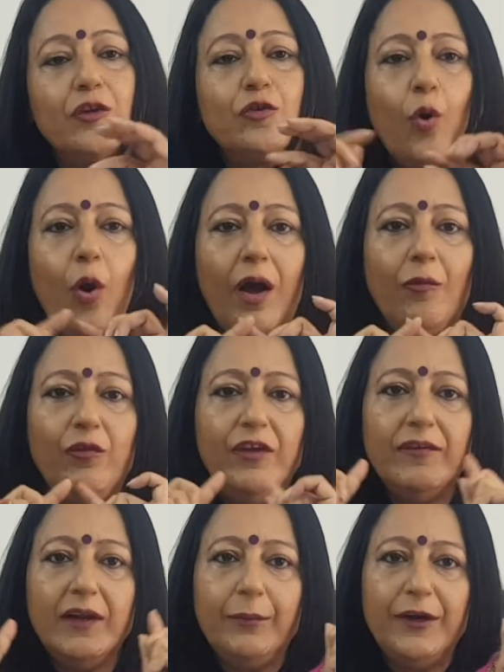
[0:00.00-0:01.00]
So we
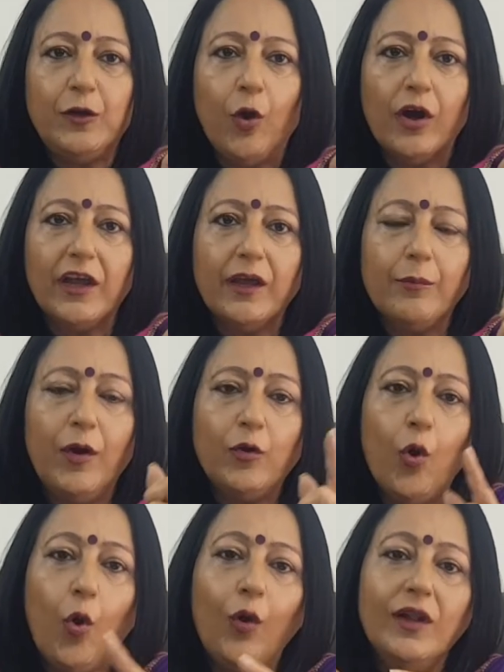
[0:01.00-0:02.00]
will be talking
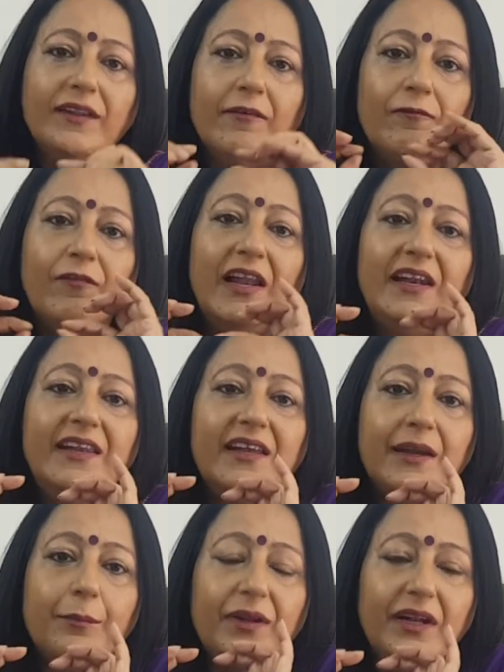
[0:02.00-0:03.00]
about all the
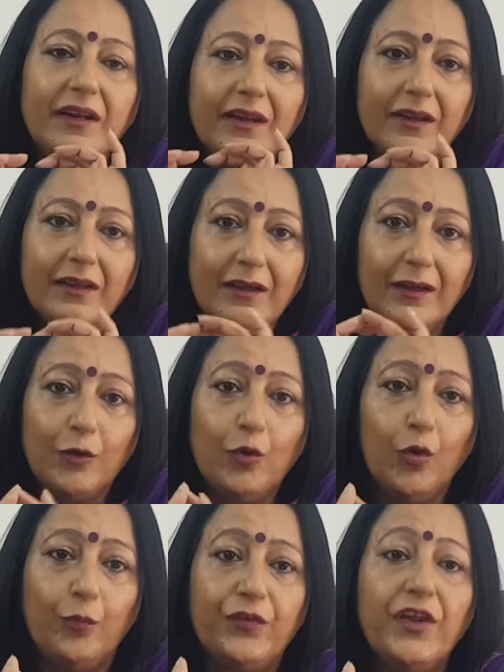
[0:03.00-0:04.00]
vulnerable
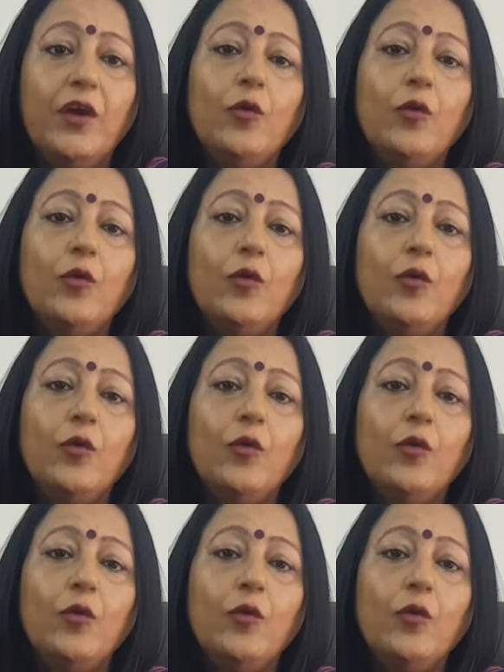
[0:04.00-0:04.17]
groups.